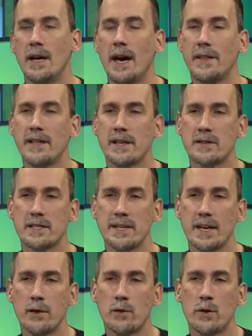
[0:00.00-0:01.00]
And then there's
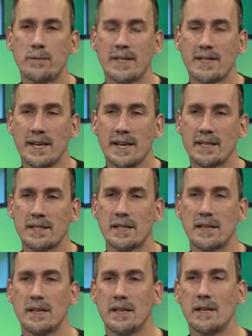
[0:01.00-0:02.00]
another group that says,
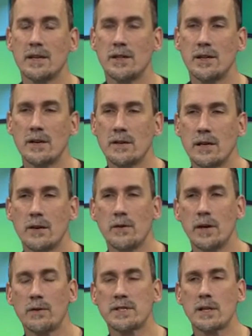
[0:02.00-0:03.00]
no, no,
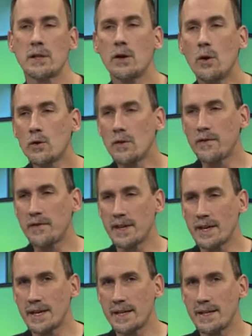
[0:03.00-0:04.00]
it was a local
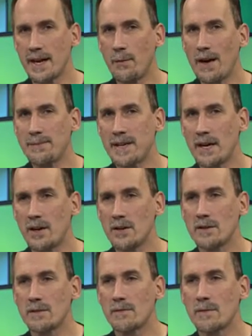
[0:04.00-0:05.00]
flood, and that wiped out
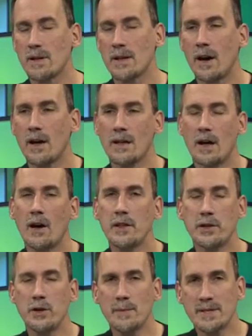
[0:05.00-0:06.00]
all
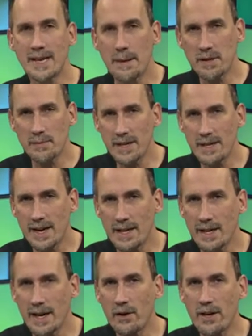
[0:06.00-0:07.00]
the humans happened to be in that
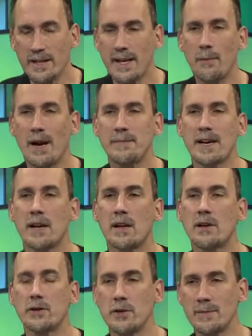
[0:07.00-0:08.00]
area, and that wiped out
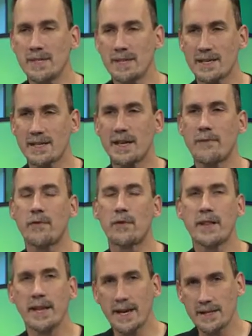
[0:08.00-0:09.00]
all humans except for
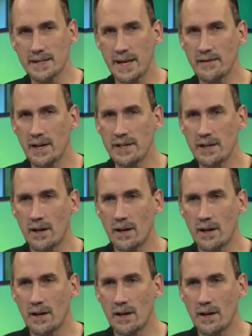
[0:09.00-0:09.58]
the eight saved on the